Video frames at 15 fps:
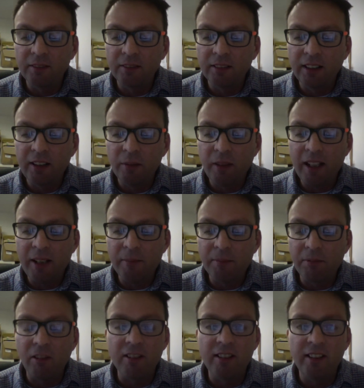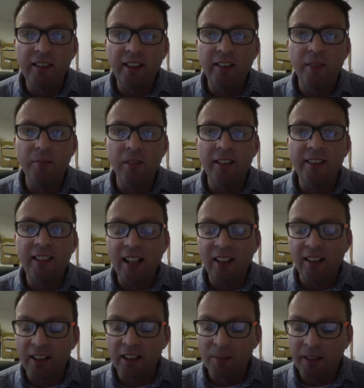in a way, prostituted my
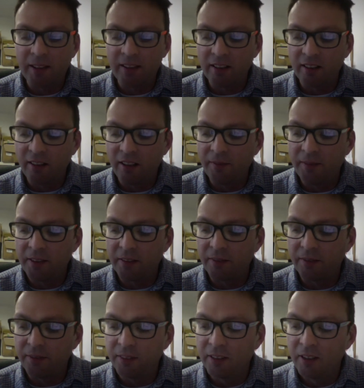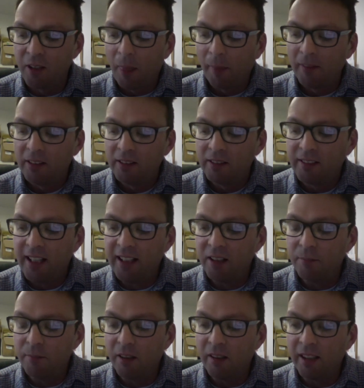talents because I, have sort of
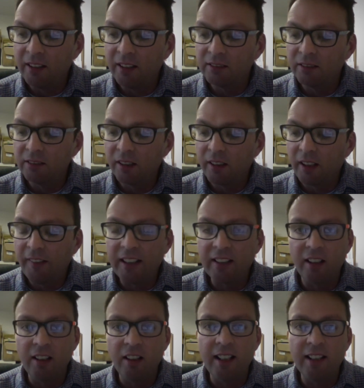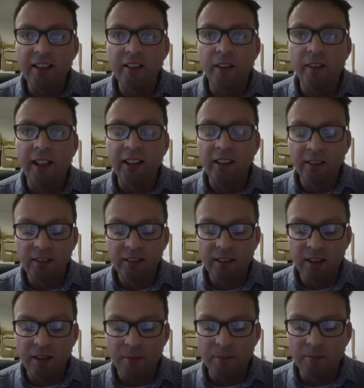taken my the things I like doing
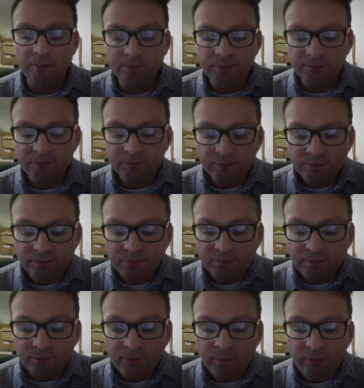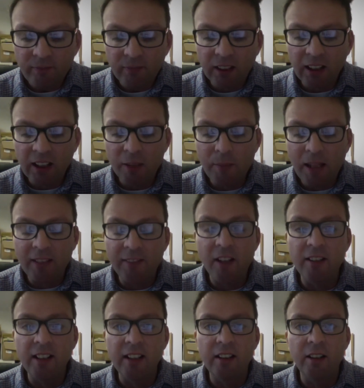um, and made
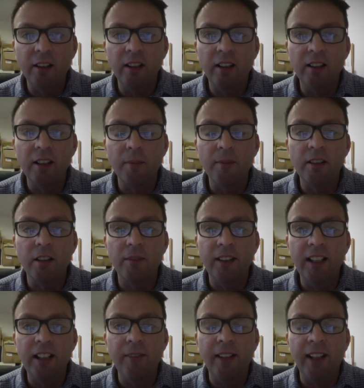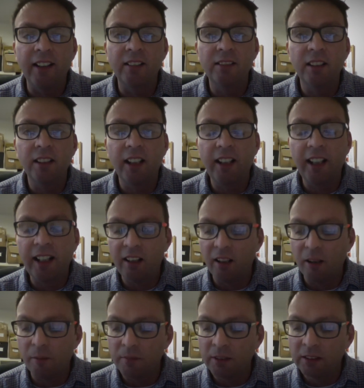those into some sort of a living and an income.
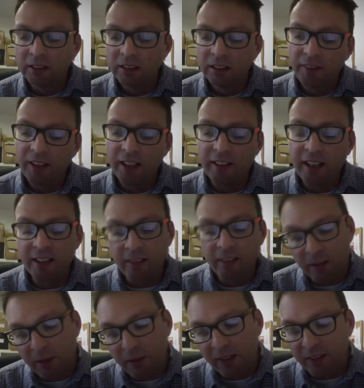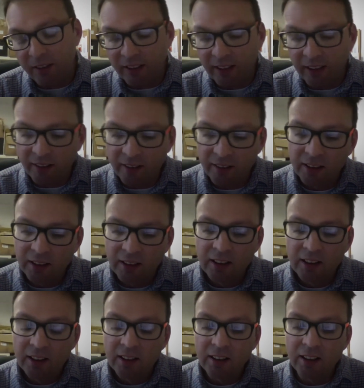Yeah, yeah. that's another way of doing it.
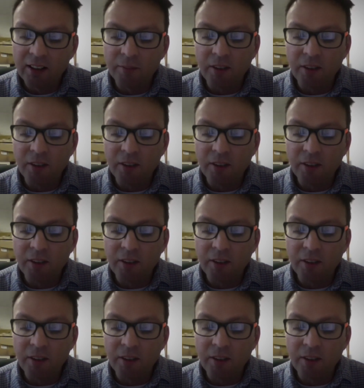Um,